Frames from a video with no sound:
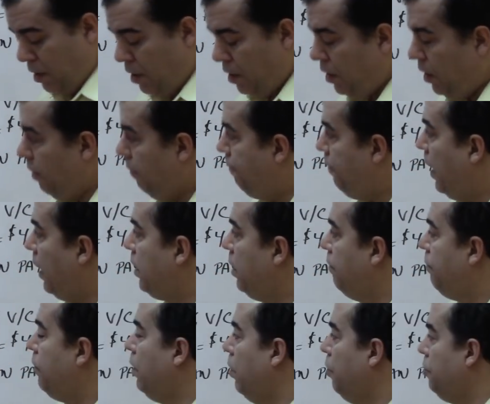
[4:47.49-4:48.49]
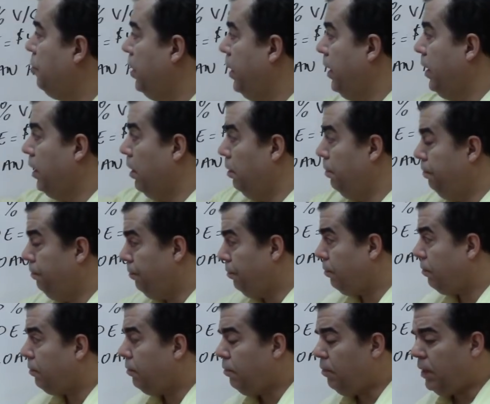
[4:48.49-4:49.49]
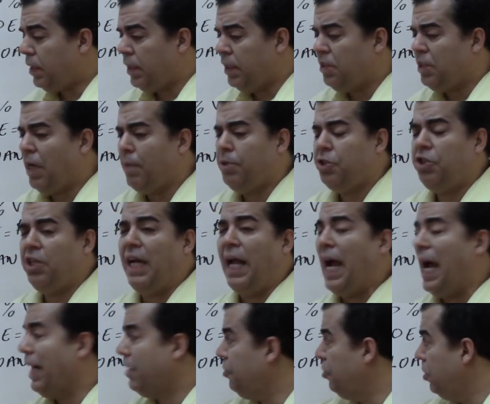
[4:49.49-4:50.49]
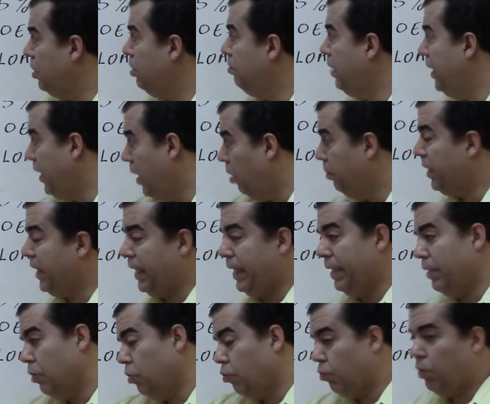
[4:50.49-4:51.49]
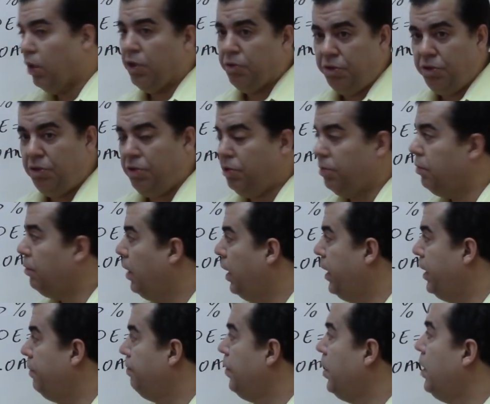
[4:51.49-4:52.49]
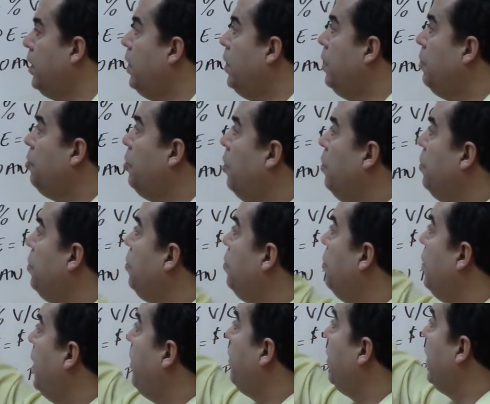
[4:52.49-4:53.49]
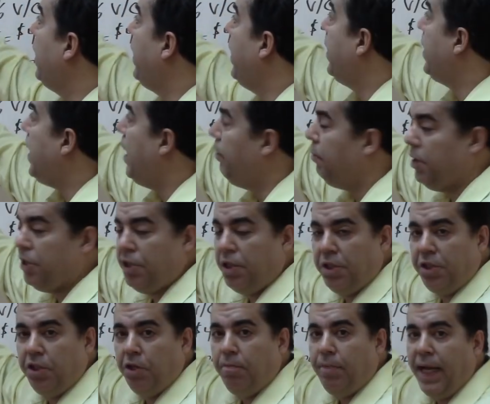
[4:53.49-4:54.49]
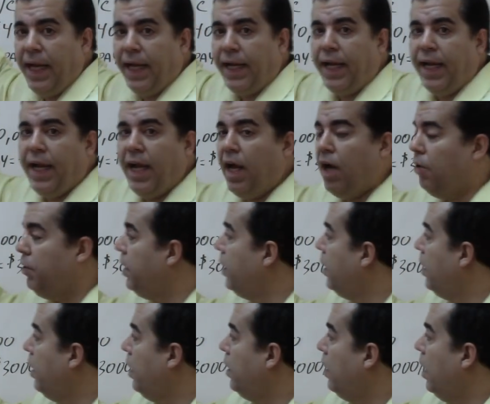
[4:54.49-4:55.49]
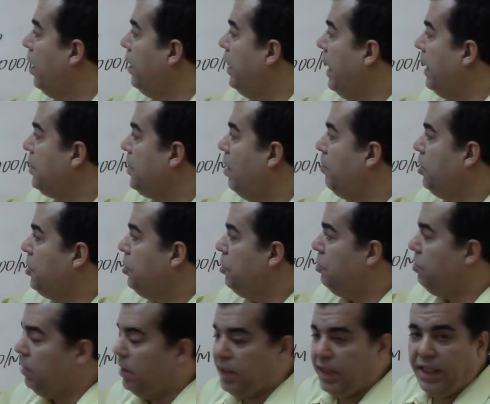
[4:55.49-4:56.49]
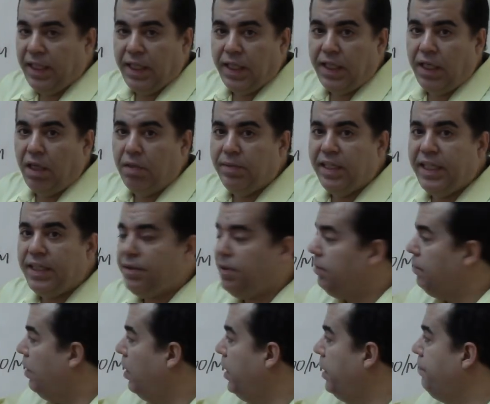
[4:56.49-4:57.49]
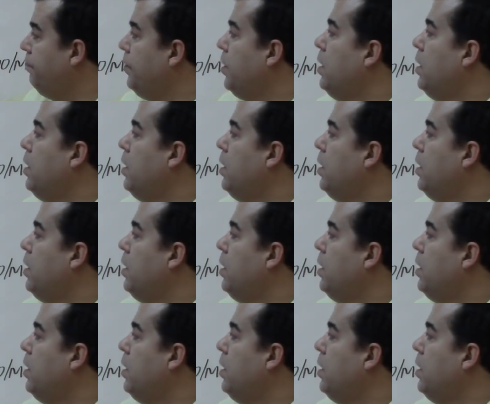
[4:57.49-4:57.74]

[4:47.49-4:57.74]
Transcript: The effective gross income is how much should actually be coming in gross, right? So you're never going to get that much into your bank account. That's how much is really going to come in, right?